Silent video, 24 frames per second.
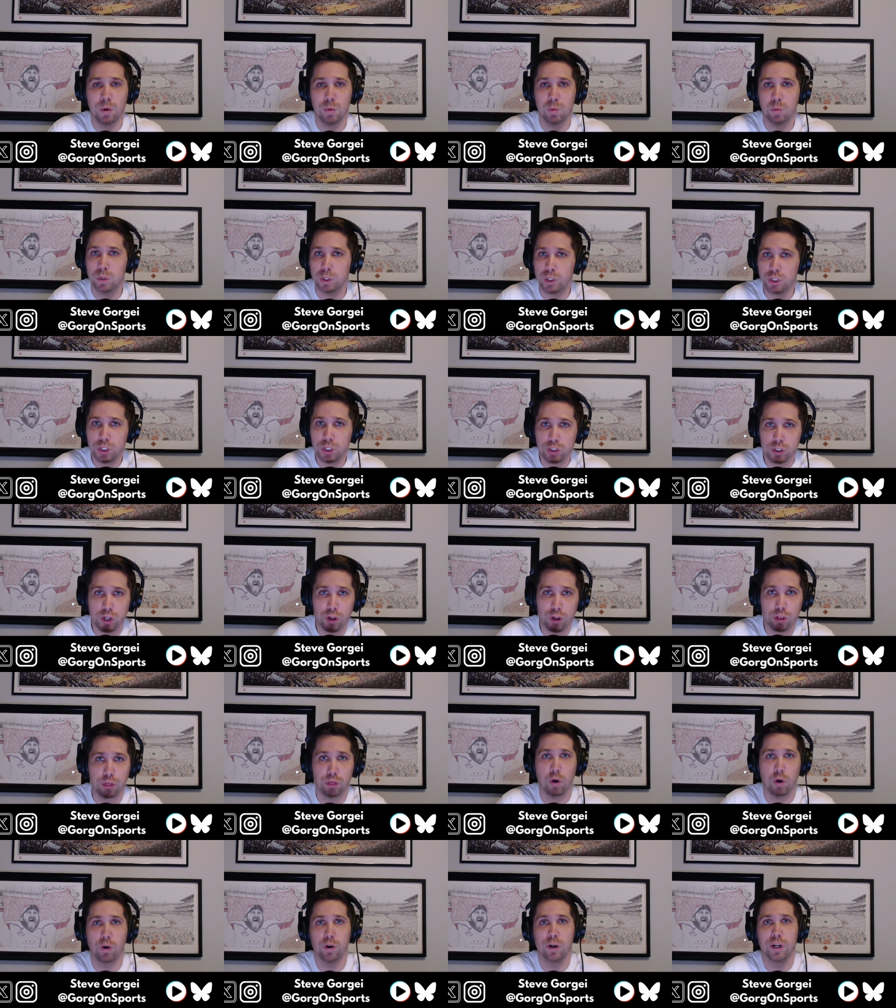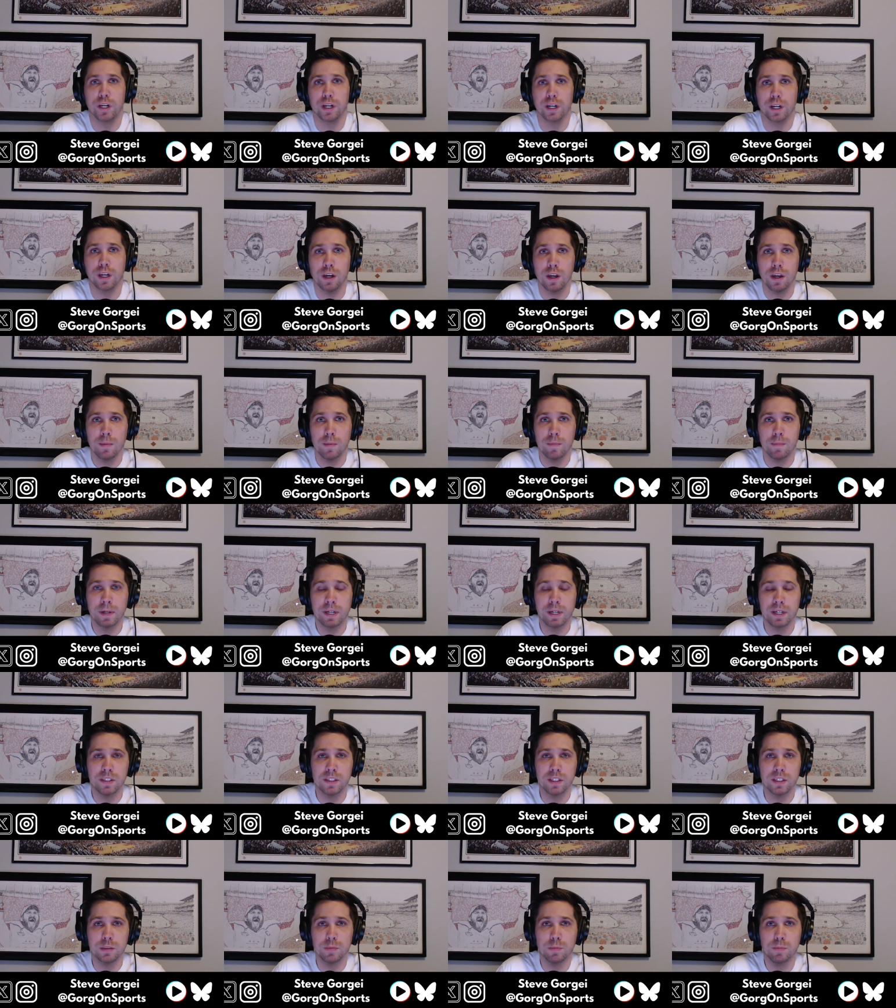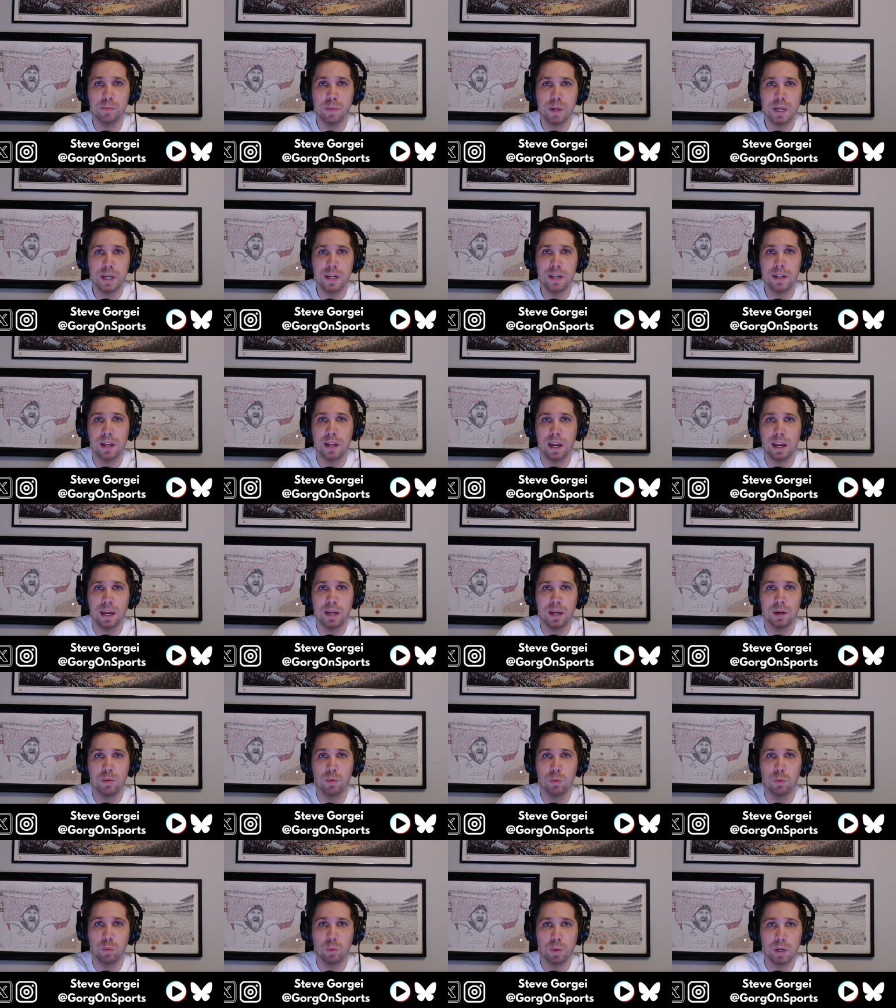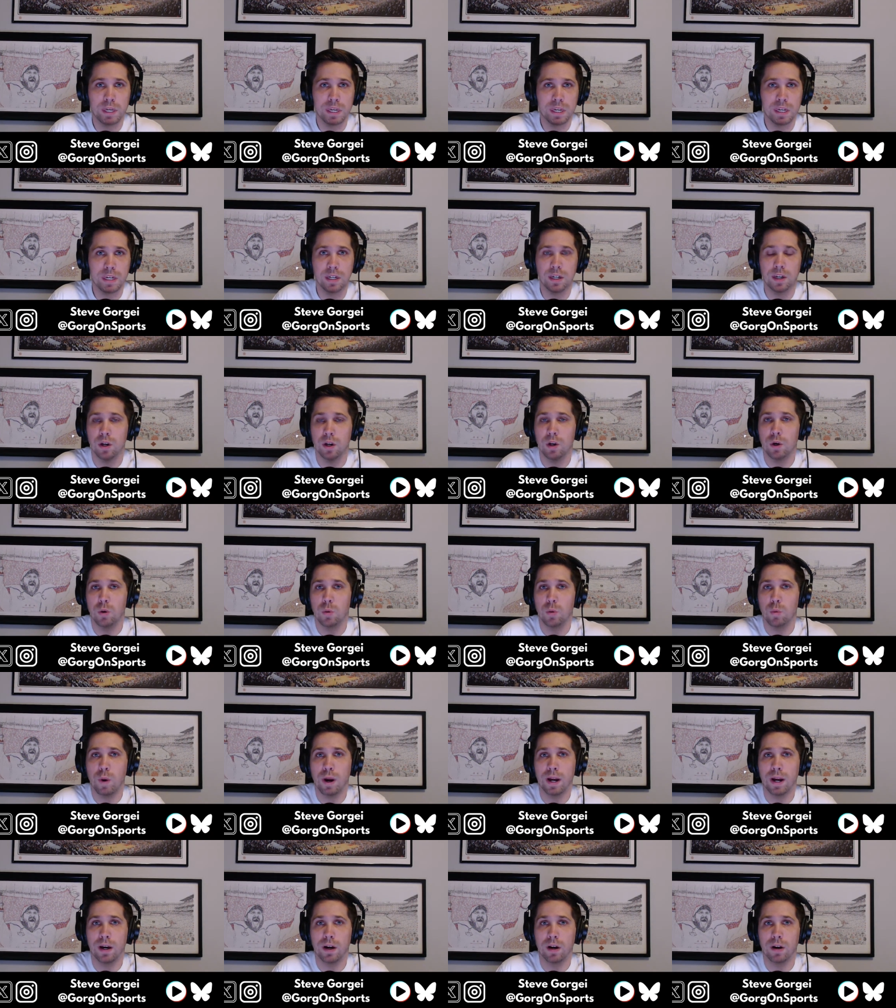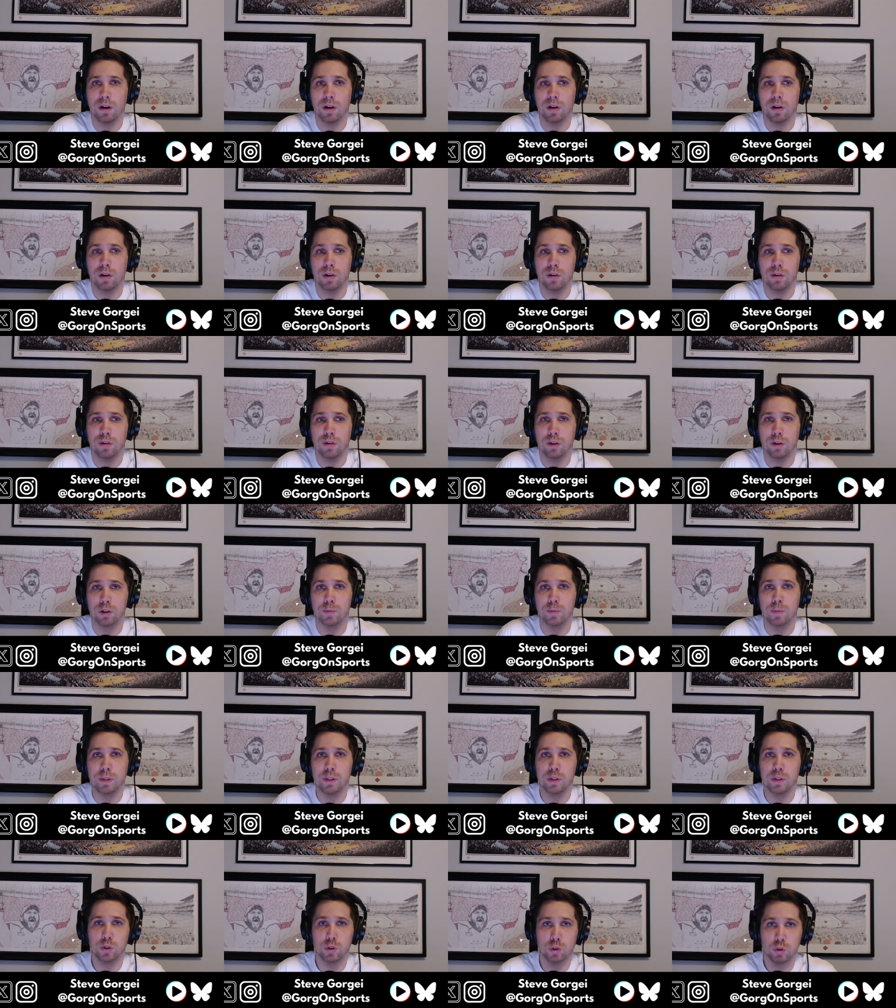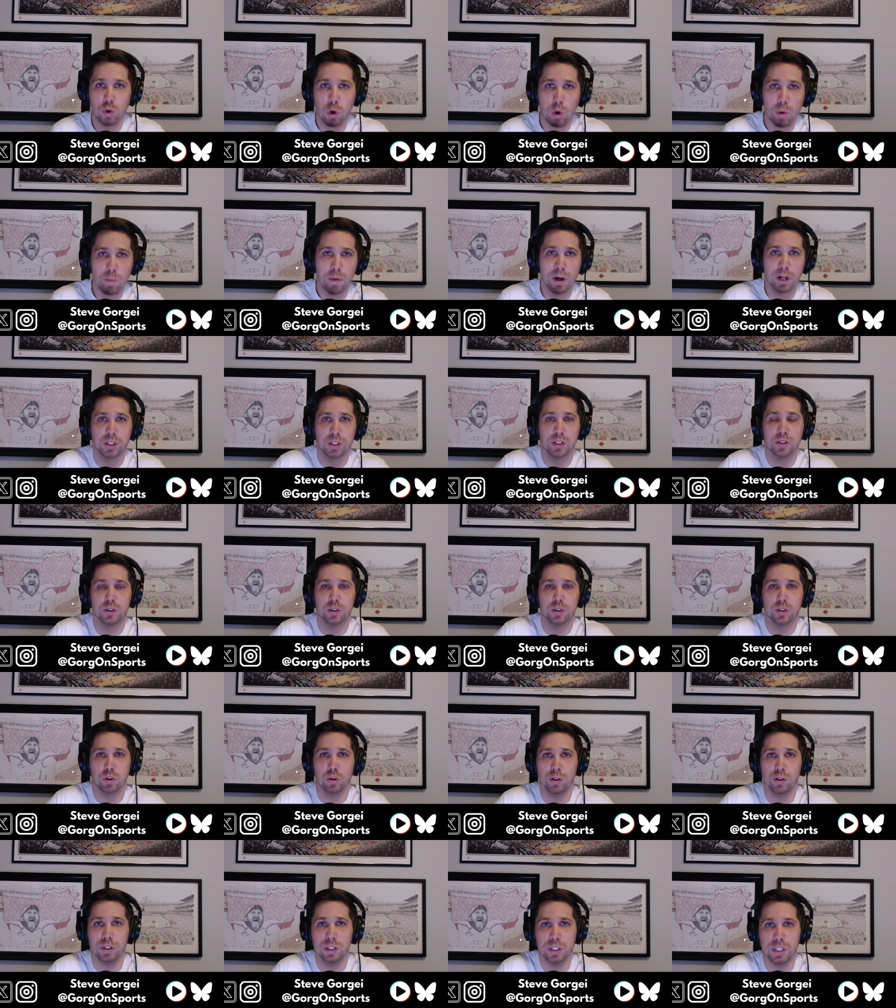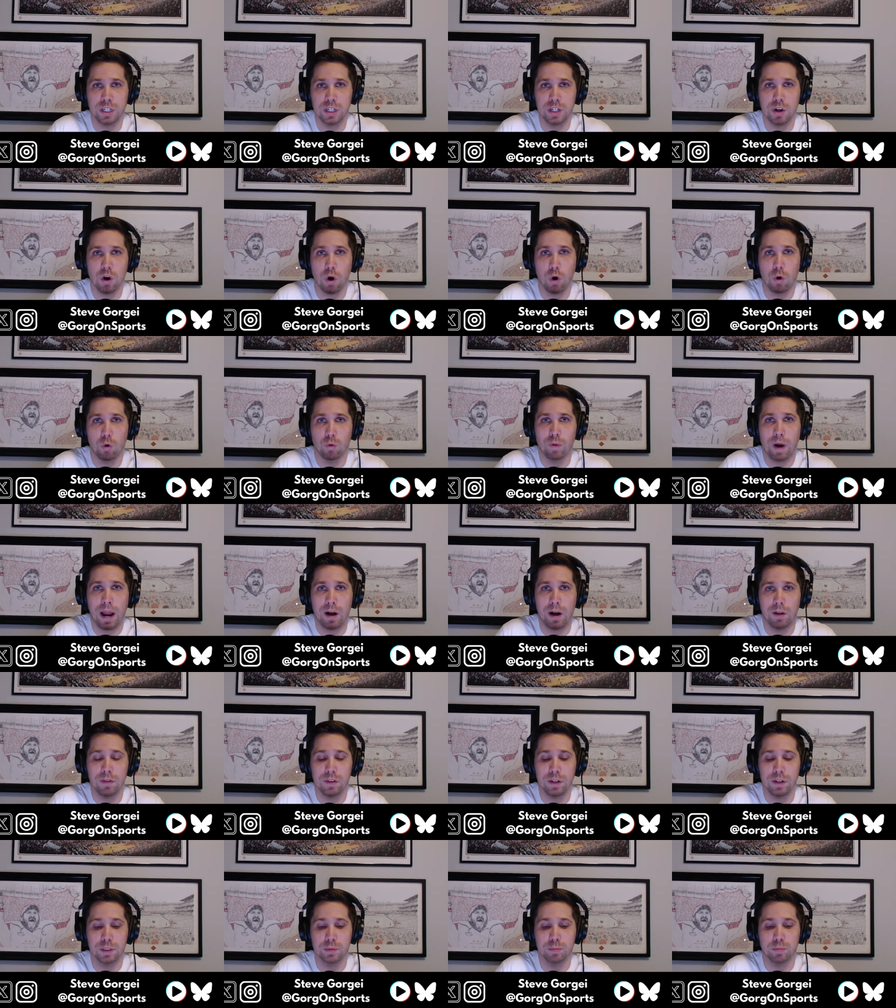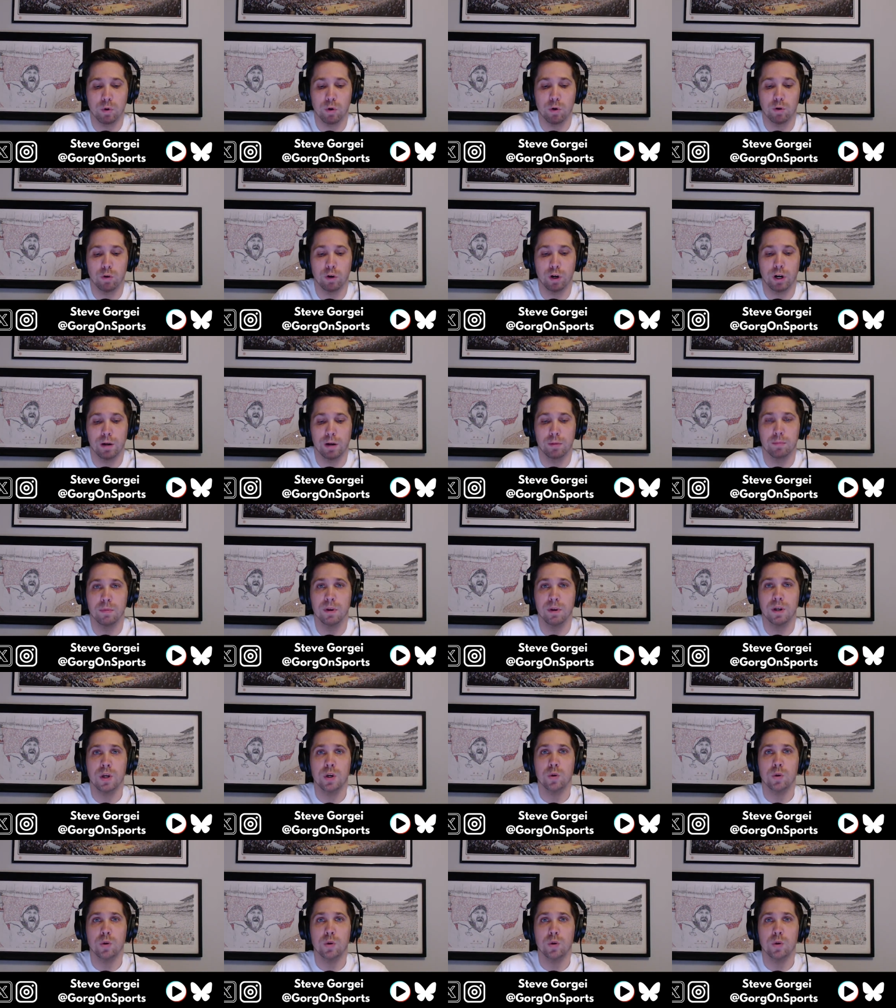was just cathartic, because it's been a week where there's been so much uncertainty around this program,